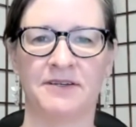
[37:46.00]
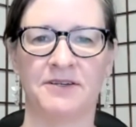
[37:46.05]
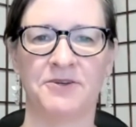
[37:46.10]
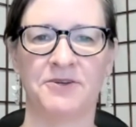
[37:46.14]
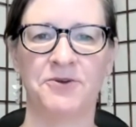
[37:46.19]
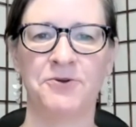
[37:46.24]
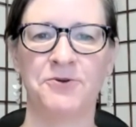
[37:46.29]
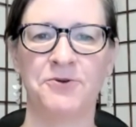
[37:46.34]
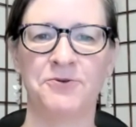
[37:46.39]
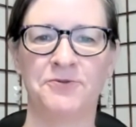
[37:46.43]

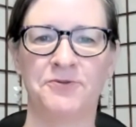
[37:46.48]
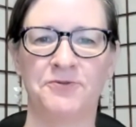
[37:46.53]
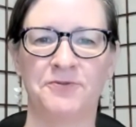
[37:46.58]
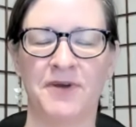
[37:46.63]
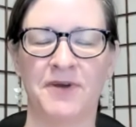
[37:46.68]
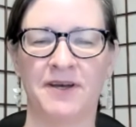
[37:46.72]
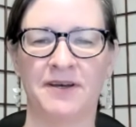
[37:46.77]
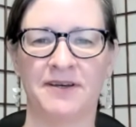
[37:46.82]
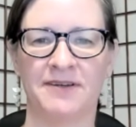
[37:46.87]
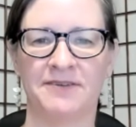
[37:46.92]
goo
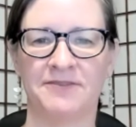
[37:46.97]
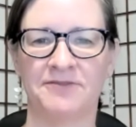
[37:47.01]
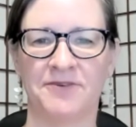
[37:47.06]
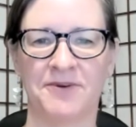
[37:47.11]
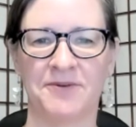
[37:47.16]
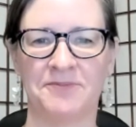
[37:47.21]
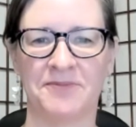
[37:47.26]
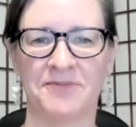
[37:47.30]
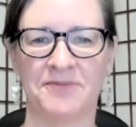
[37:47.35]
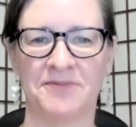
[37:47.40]

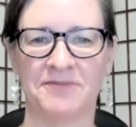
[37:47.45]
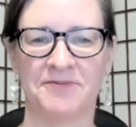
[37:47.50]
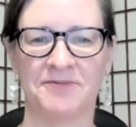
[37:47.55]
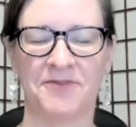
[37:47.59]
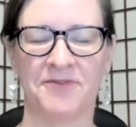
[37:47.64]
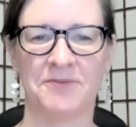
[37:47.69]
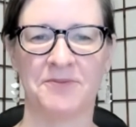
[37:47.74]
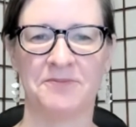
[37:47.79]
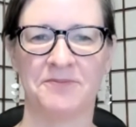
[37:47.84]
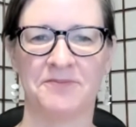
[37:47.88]

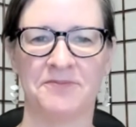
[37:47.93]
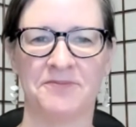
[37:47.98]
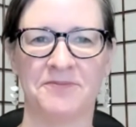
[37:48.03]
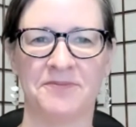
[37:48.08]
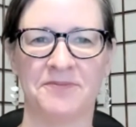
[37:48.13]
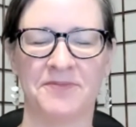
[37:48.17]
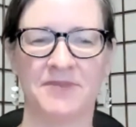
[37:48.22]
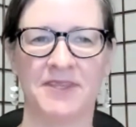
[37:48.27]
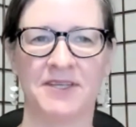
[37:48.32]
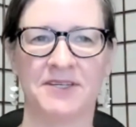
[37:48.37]

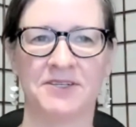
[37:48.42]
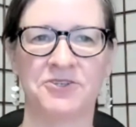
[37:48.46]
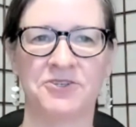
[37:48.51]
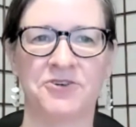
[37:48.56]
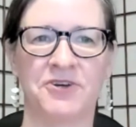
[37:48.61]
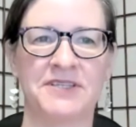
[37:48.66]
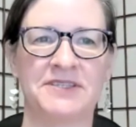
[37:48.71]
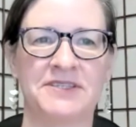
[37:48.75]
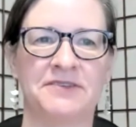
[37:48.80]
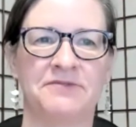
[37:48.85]
from the
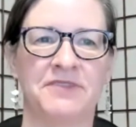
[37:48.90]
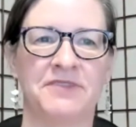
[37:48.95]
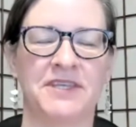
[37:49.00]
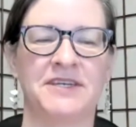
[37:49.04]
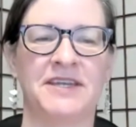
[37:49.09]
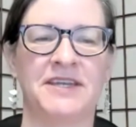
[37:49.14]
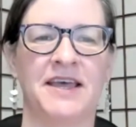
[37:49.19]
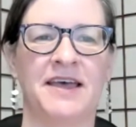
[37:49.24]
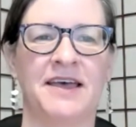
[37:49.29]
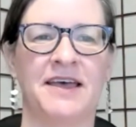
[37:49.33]
stress of the
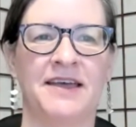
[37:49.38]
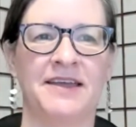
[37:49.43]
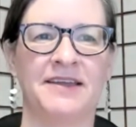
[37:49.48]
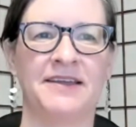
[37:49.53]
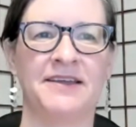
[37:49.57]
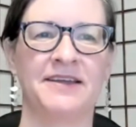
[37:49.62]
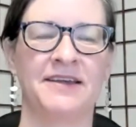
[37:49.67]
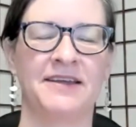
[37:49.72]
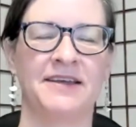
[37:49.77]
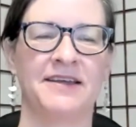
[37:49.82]

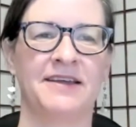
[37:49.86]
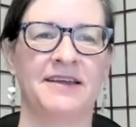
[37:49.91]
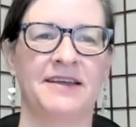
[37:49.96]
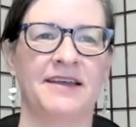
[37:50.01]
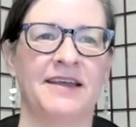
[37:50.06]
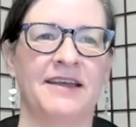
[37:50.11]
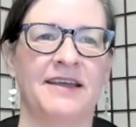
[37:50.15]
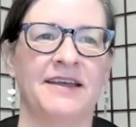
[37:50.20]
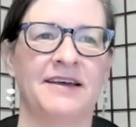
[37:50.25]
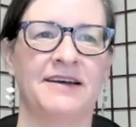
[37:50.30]
day,
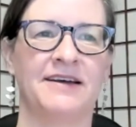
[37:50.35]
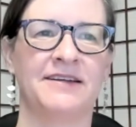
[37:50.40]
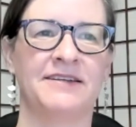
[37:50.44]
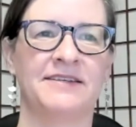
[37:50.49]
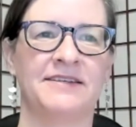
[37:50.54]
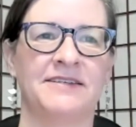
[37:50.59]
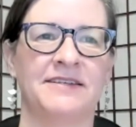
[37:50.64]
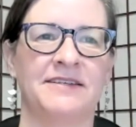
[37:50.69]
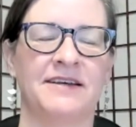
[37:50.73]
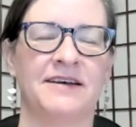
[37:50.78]

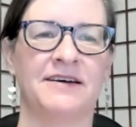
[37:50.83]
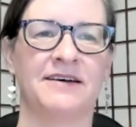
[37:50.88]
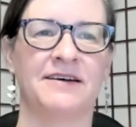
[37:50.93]
and